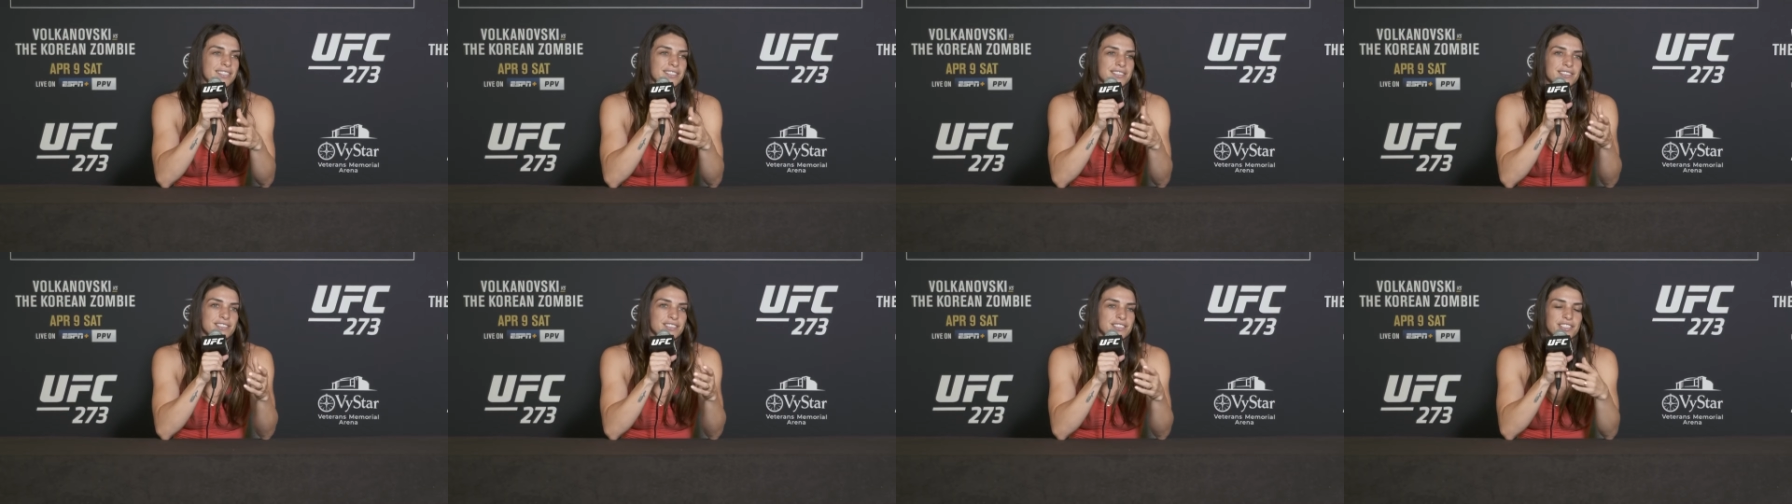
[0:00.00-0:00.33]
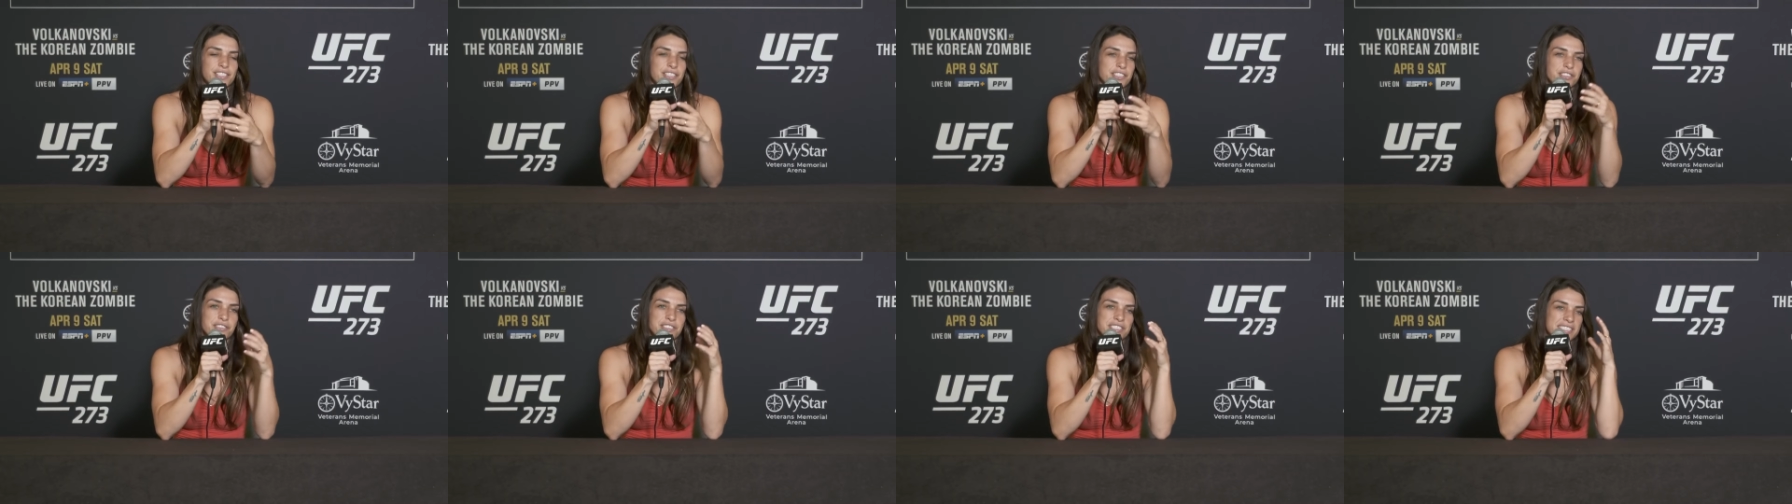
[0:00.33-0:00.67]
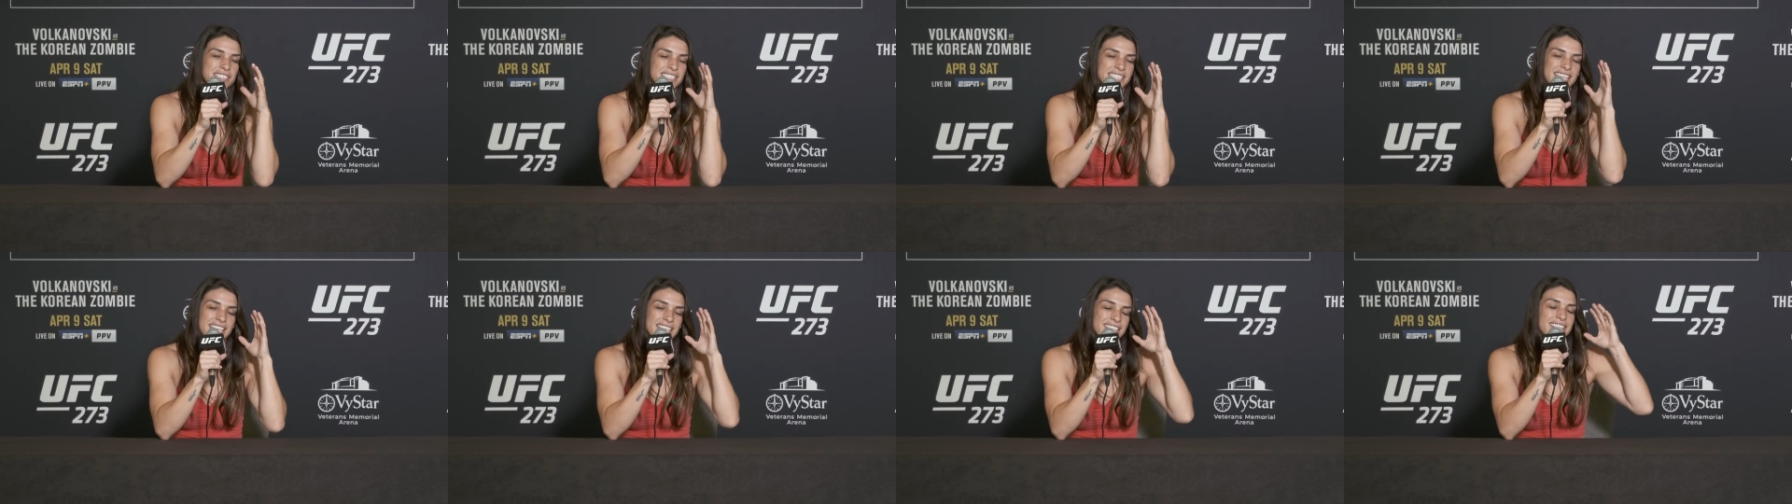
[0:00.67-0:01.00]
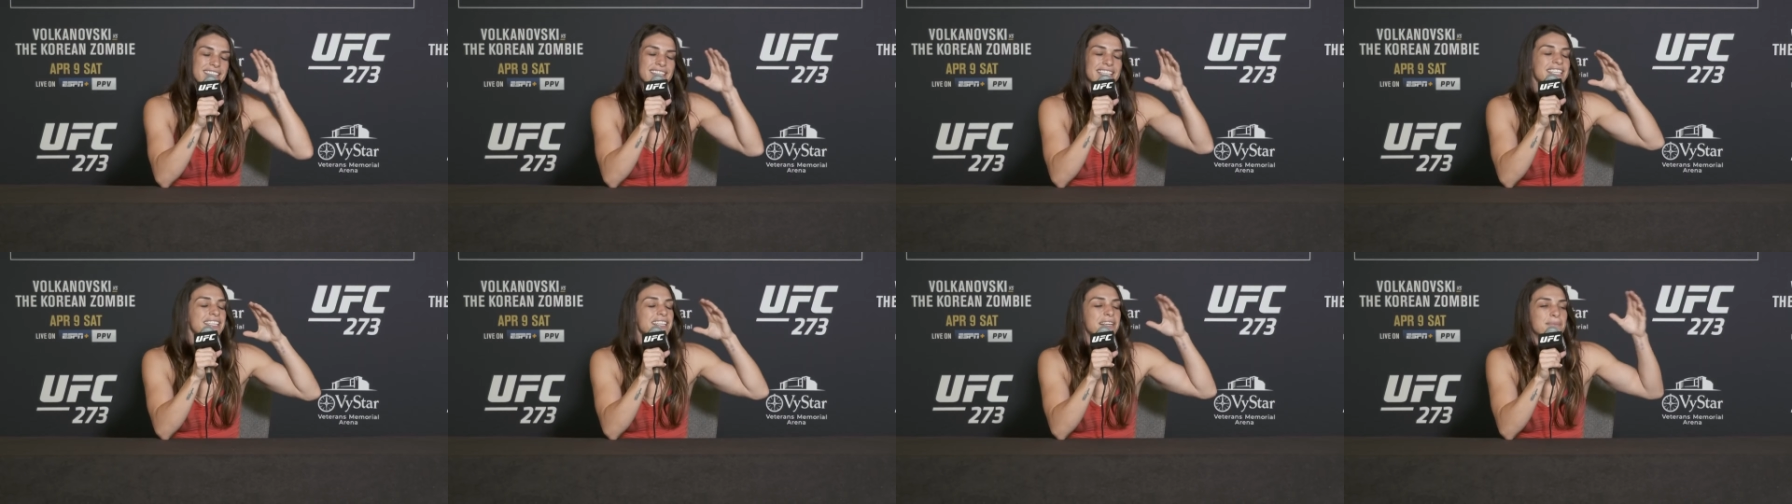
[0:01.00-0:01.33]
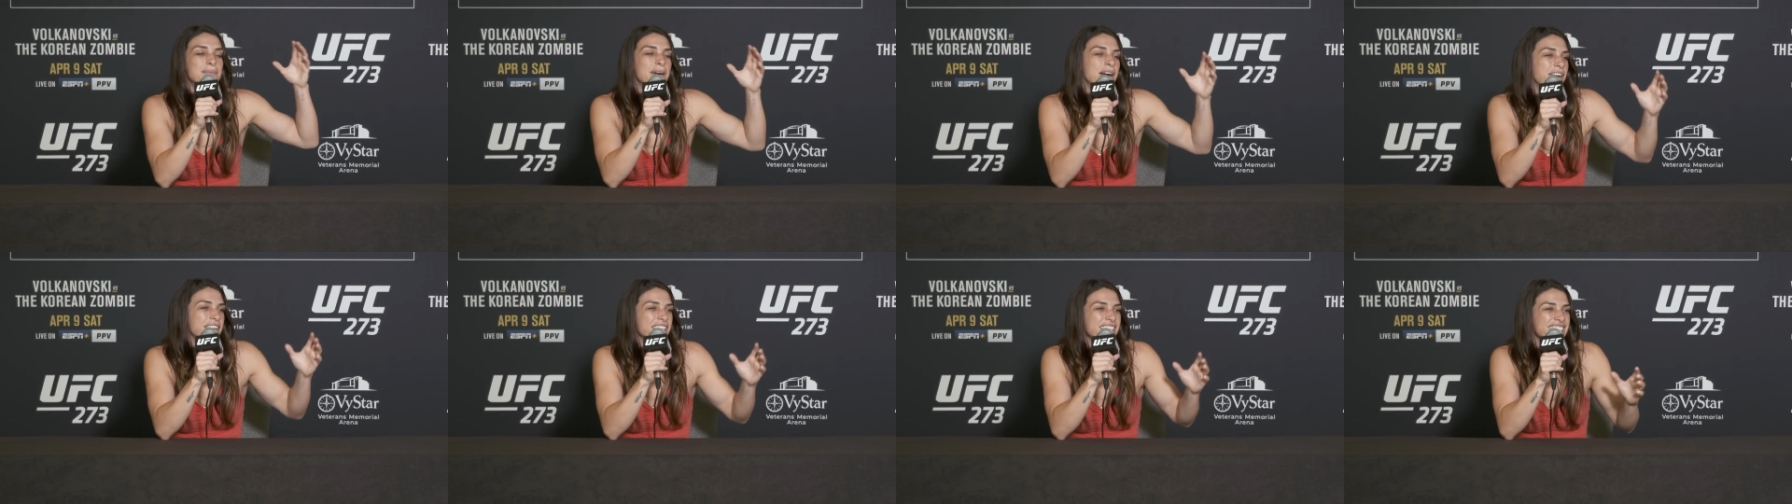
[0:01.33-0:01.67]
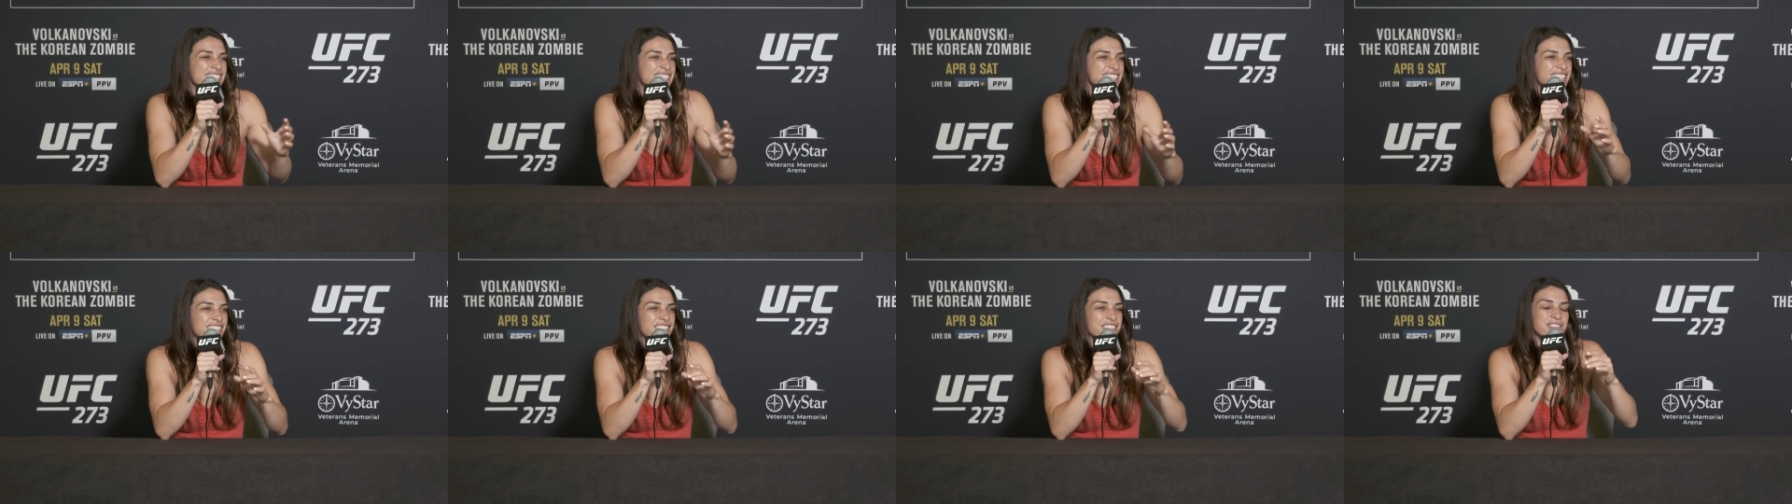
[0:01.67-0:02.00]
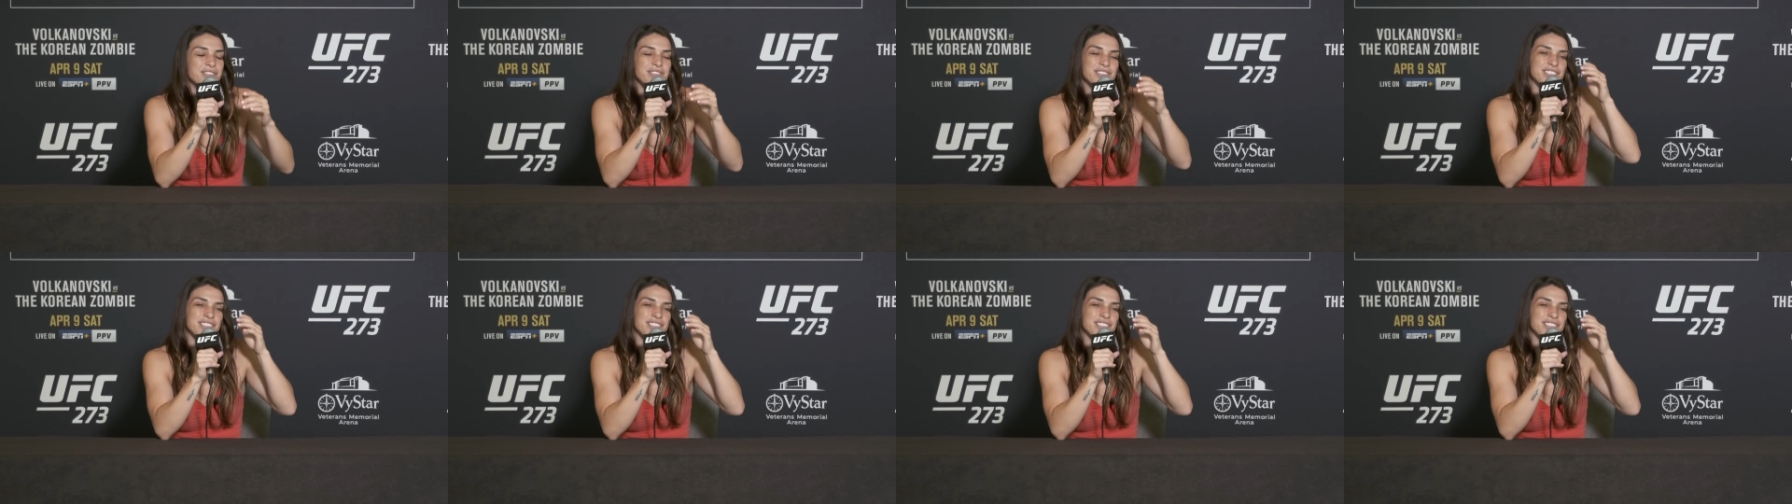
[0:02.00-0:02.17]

you know, you just can't think about it, you know.